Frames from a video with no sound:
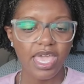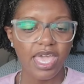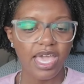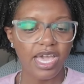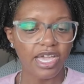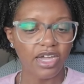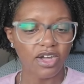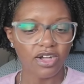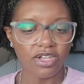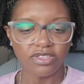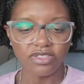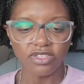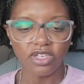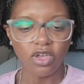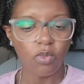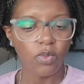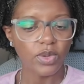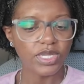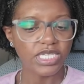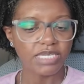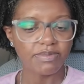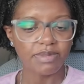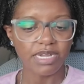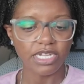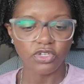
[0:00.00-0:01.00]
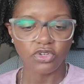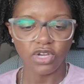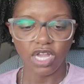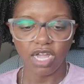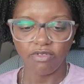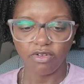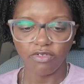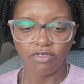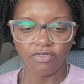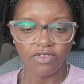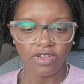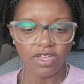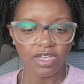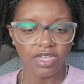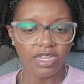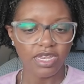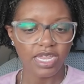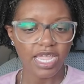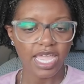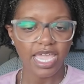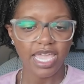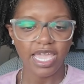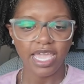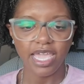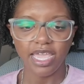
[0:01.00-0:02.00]
I also went to my travel fund
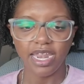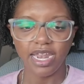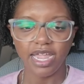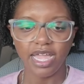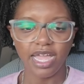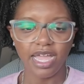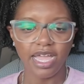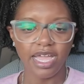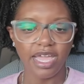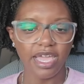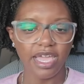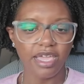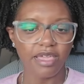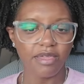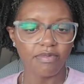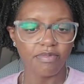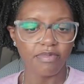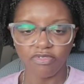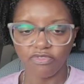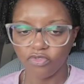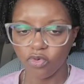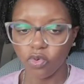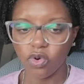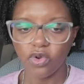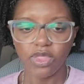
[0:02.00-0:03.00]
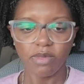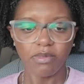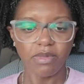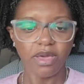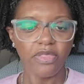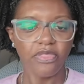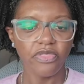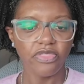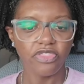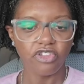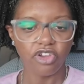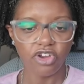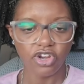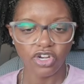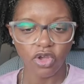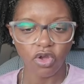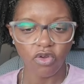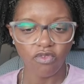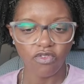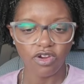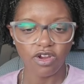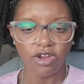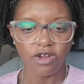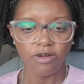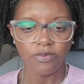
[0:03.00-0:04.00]
and before the month turned
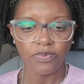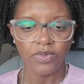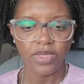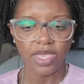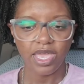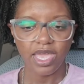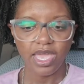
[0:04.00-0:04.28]
over,